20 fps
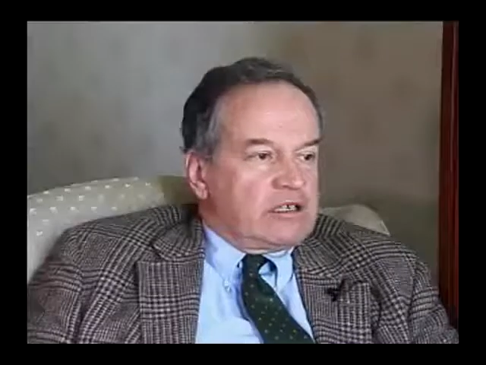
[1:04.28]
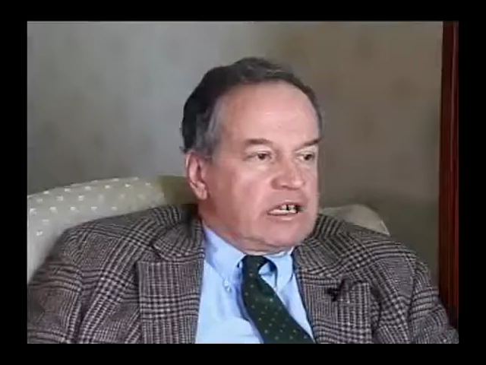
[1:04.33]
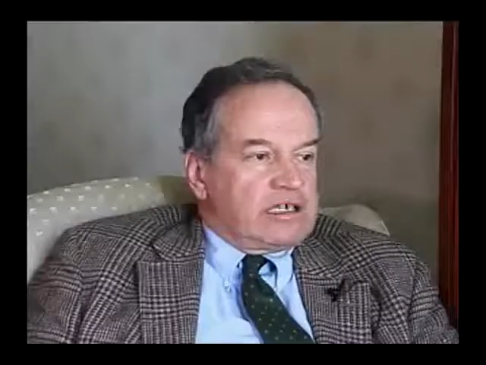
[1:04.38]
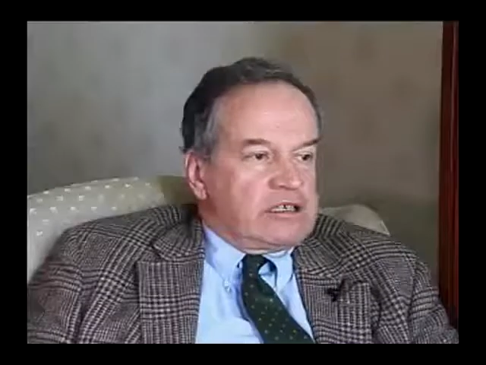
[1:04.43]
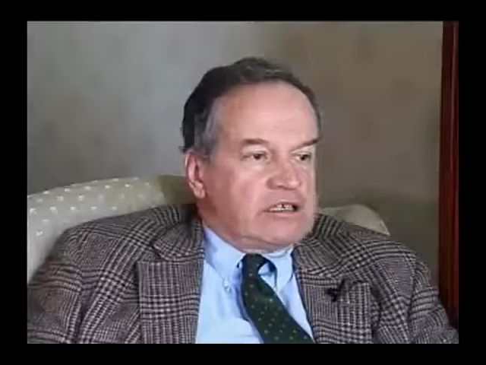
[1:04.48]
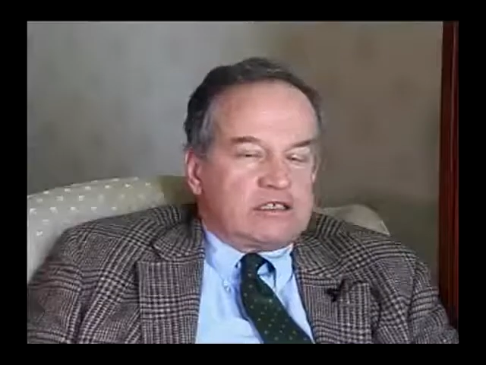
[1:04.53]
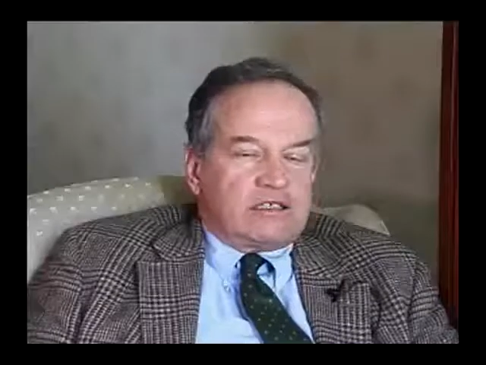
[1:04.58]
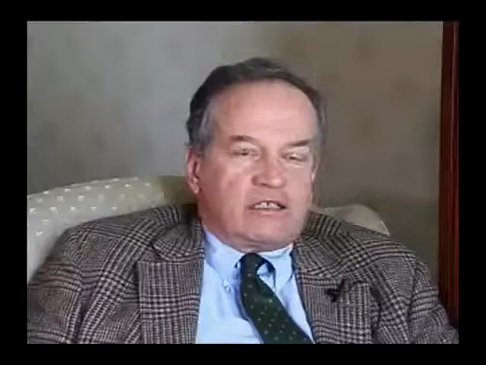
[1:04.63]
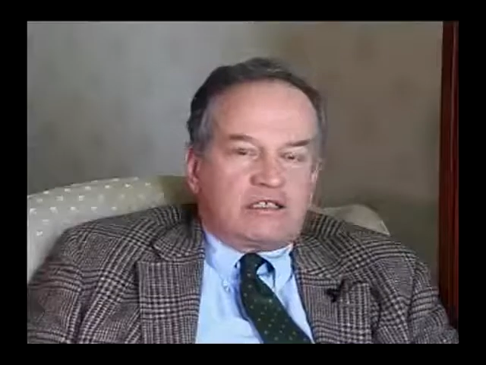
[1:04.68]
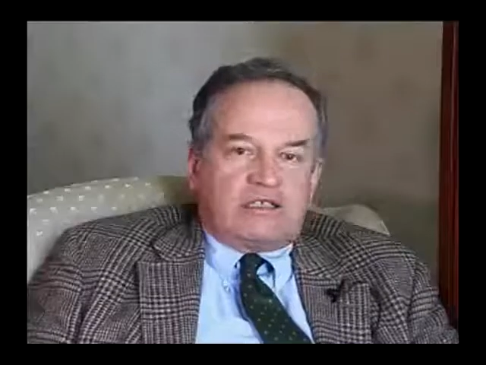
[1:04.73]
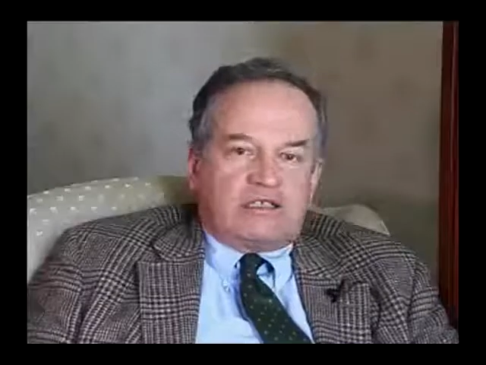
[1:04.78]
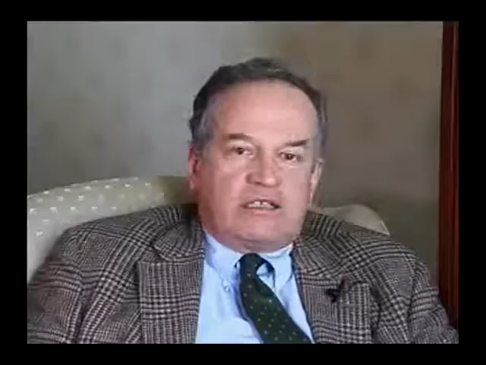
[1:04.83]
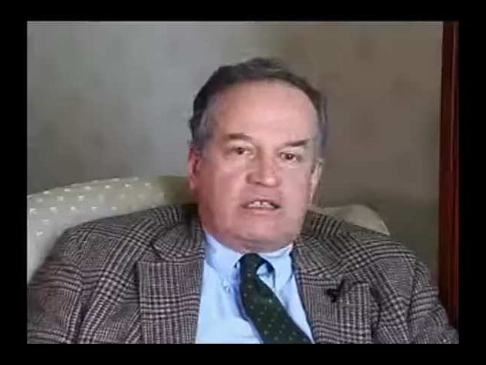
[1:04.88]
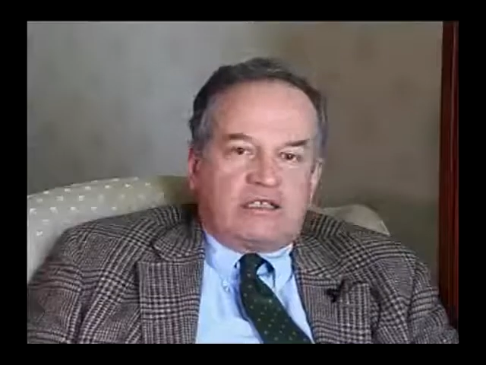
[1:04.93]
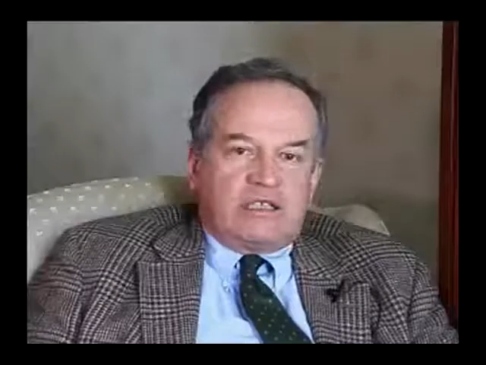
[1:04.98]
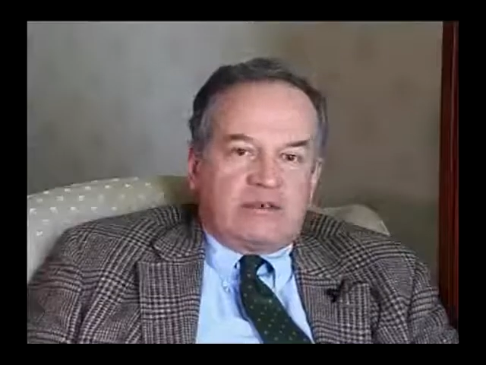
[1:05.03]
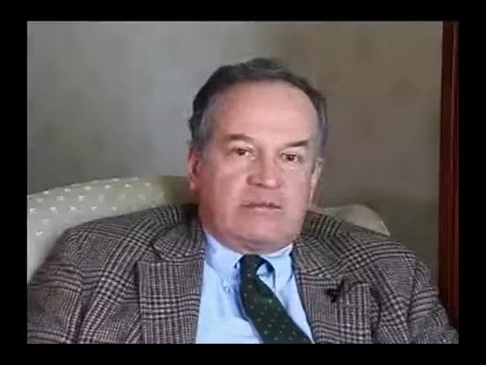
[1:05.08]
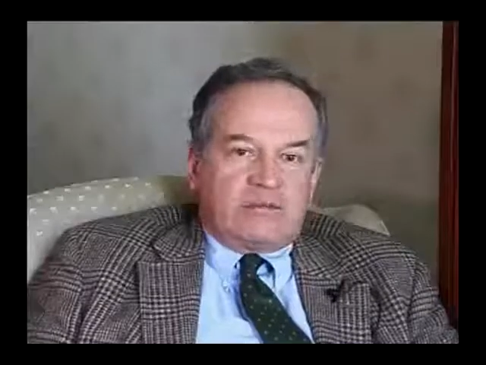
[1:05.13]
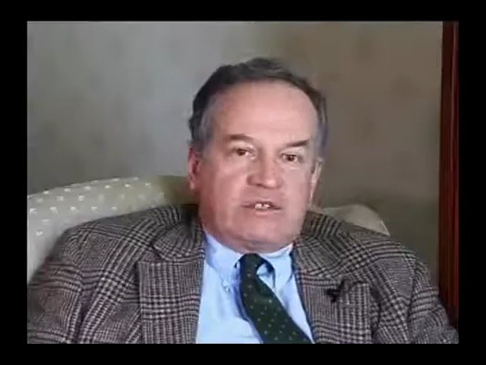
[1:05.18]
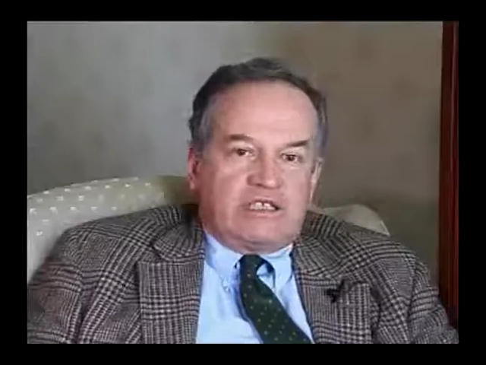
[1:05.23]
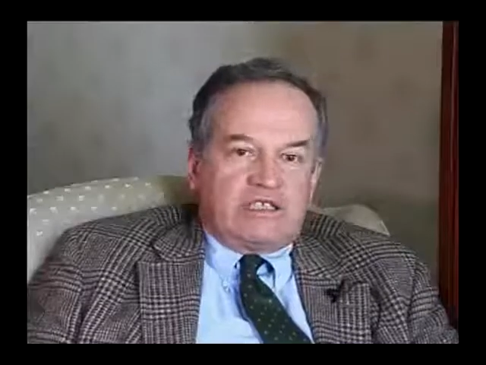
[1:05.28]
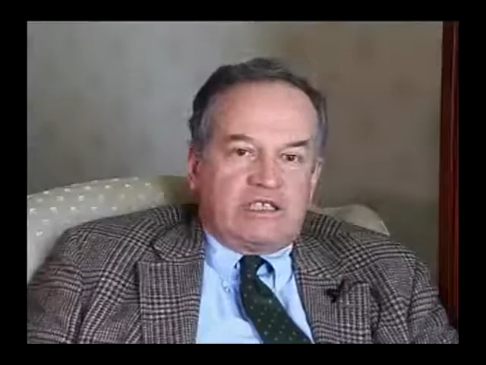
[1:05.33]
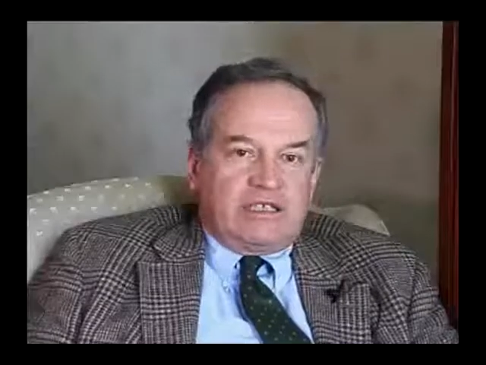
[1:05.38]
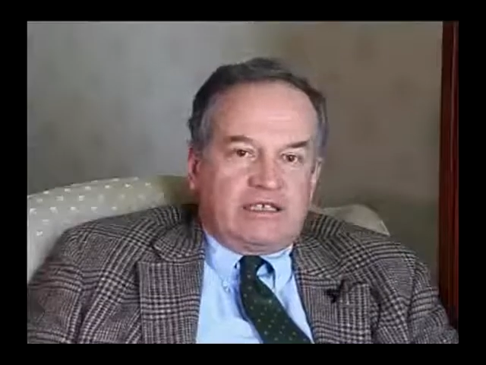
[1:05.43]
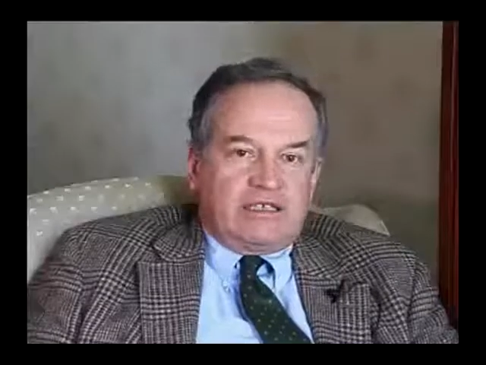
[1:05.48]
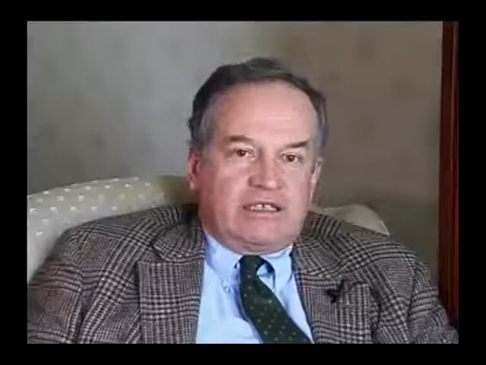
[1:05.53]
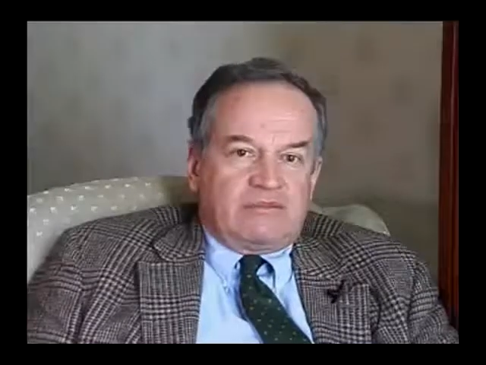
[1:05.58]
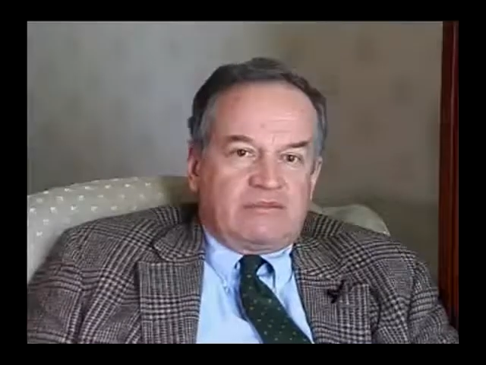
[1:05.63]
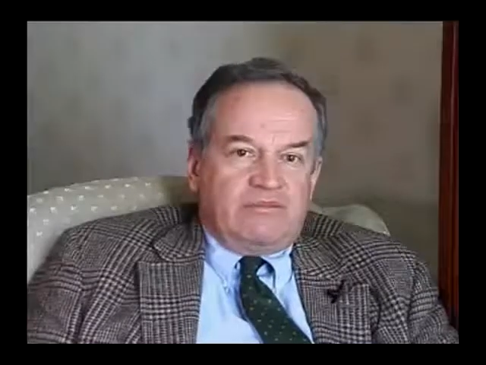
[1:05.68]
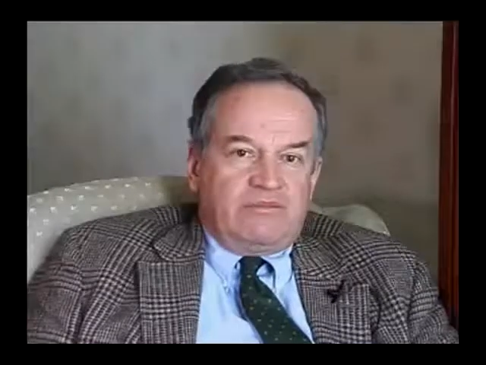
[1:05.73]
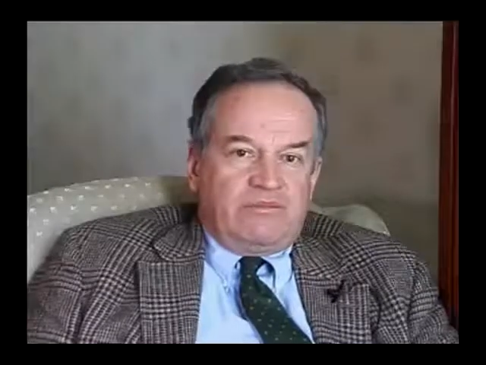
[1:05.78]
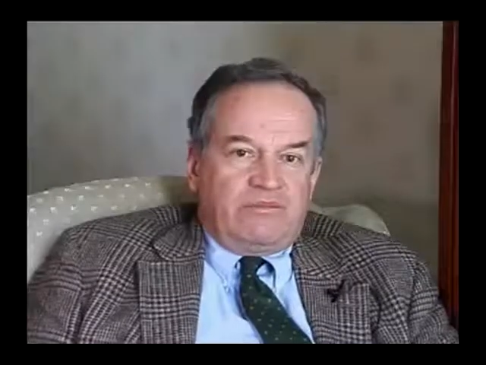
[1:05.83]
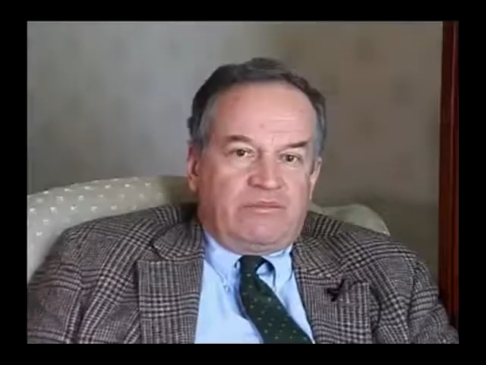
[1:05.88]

analysis, that that was needed